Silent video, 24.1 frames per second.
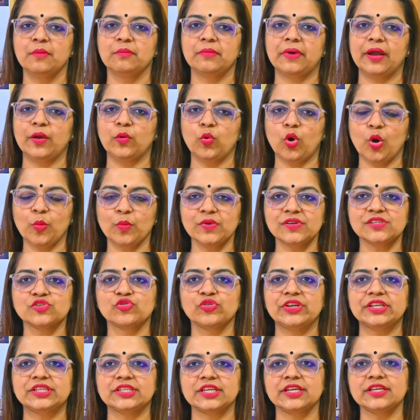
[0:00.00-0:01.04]
My warmest
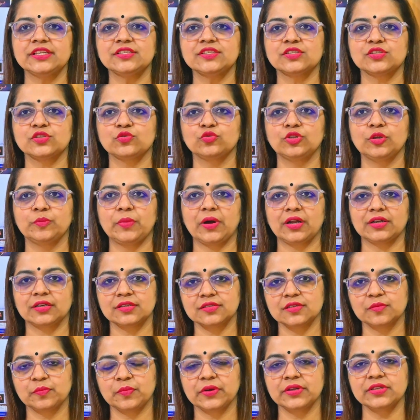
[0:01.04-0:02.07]
greetings to the
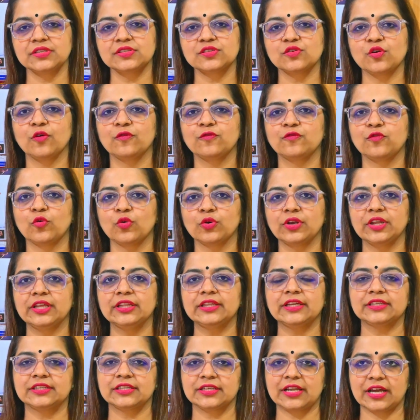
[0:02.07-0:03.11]
participants of
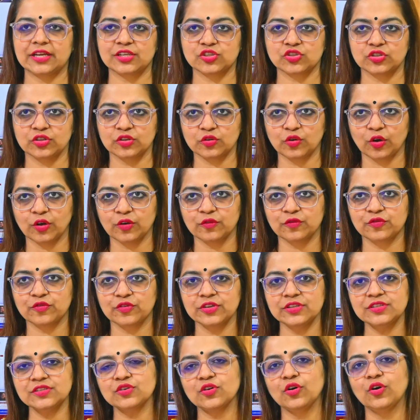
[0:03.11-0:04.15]
14th International
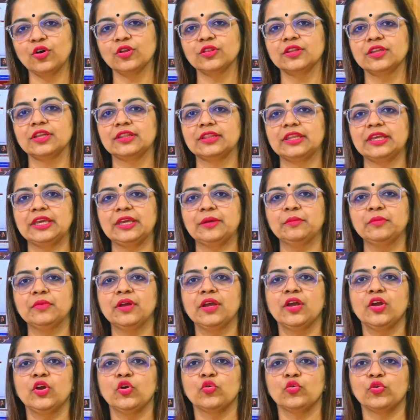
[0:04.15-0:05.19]
Conference on the theme
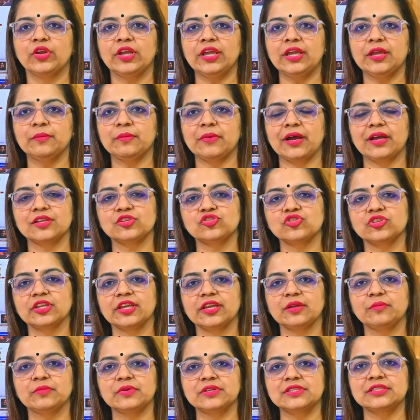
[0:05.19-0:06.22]

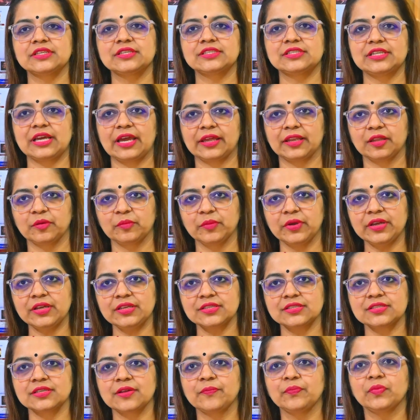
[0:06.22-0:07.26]
Reimagining Business
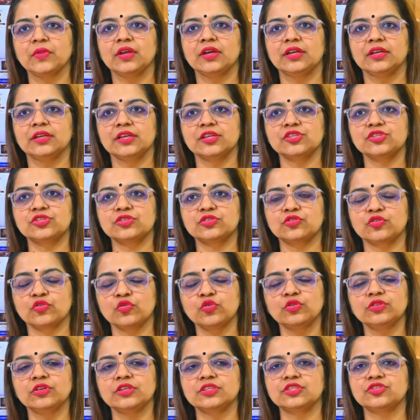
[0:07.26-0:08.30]
Dynamics
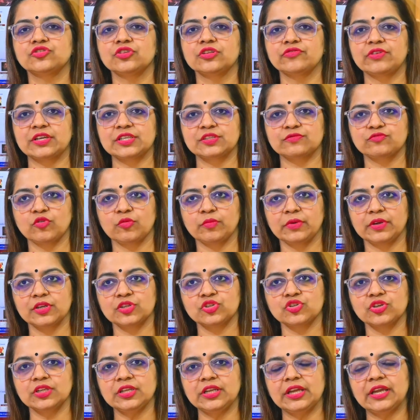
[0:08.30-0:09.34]
through Digital
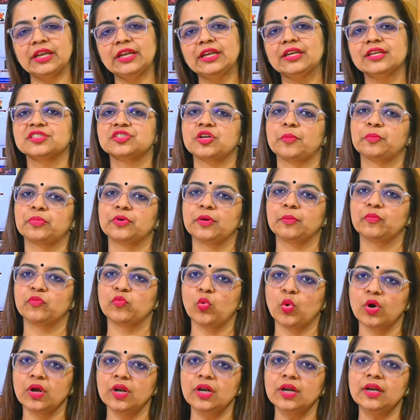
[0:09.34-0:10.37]
Transformation in Disruptive
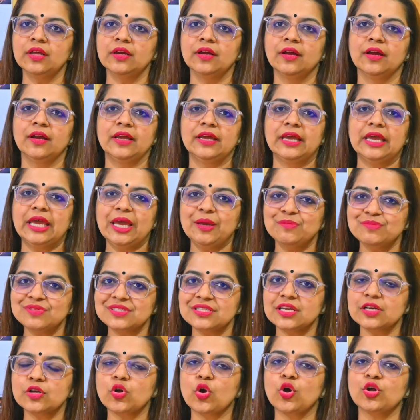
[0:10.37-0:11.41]
World,
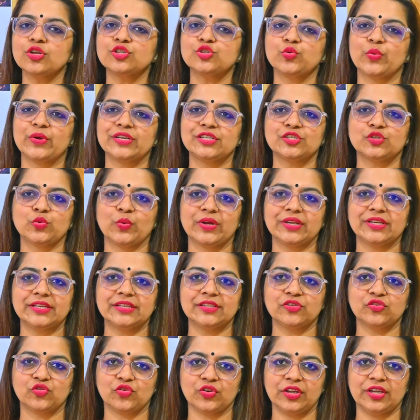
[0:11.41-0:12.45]
IMSICON
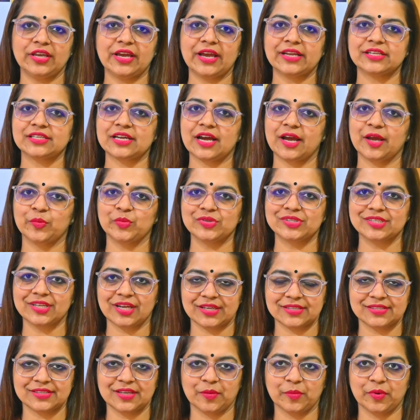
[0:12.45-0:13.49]
2023 at IMS
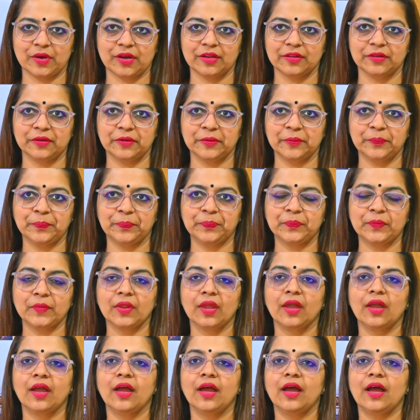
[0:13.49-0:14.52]

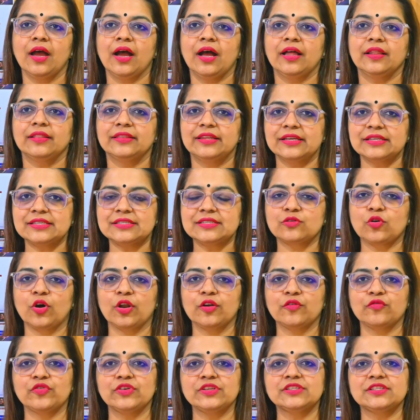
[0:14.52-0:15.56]
Ghaziabad. This
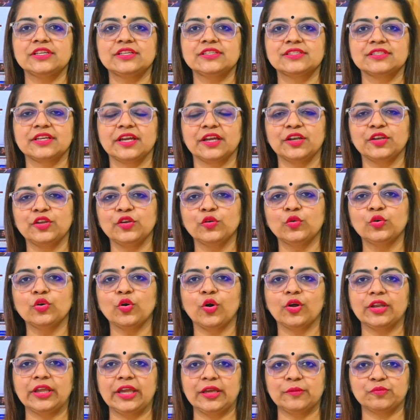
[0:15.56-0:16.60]
conference is scheduled
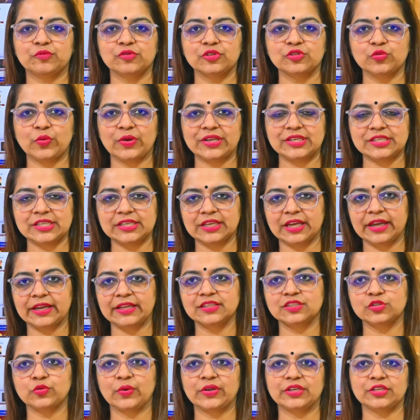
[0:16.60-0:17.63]
on April
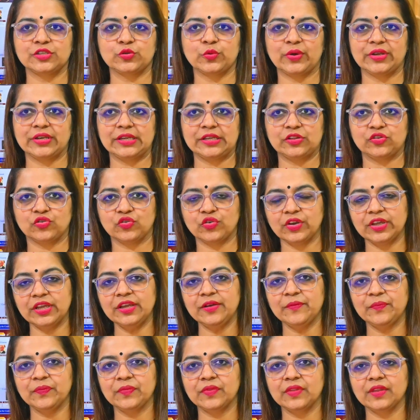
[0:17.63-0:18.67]
29th,
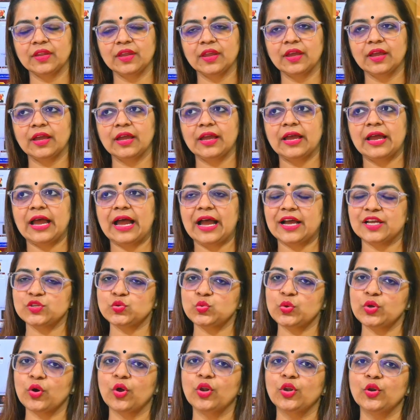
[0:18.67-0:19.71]
2023. As
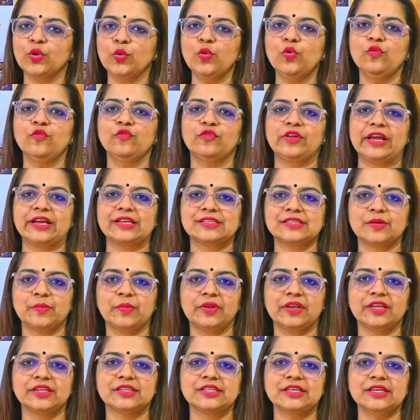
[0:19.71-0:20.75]
we all know,
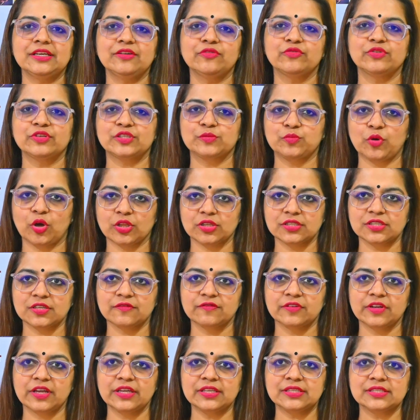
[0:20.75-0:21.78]
flexibility,
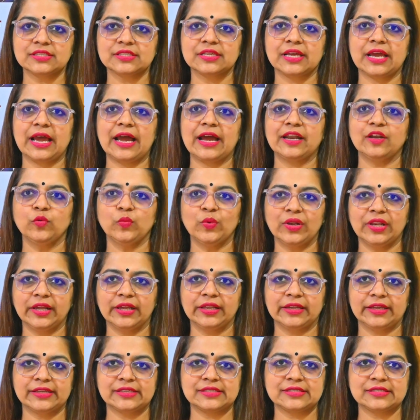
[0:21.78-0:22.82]
responsiveness and
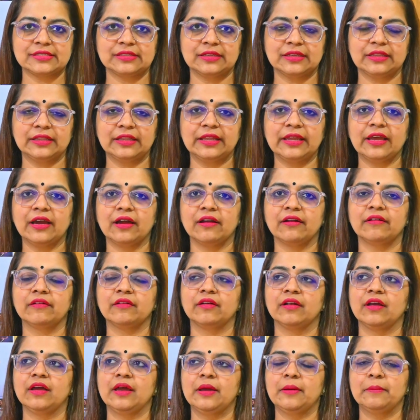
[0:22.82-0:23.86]
willingness, they are
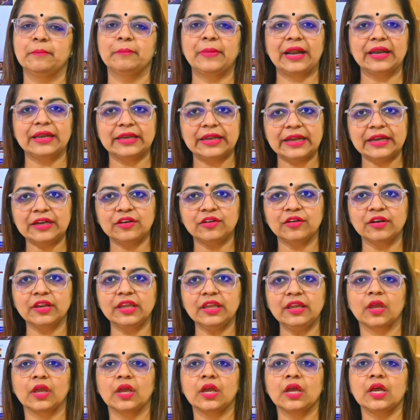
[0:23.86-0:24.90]

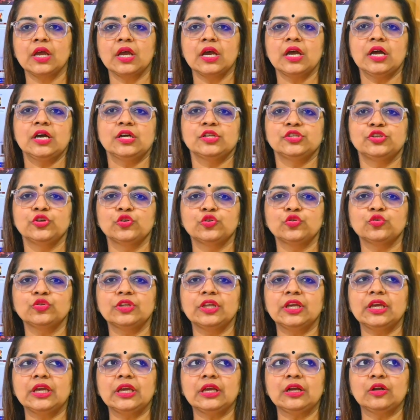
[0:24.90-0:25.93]
mandatory. Due to
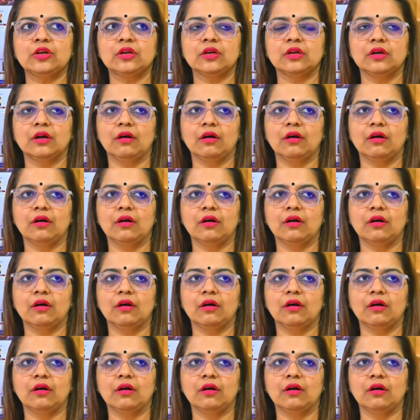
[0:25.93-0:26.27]
the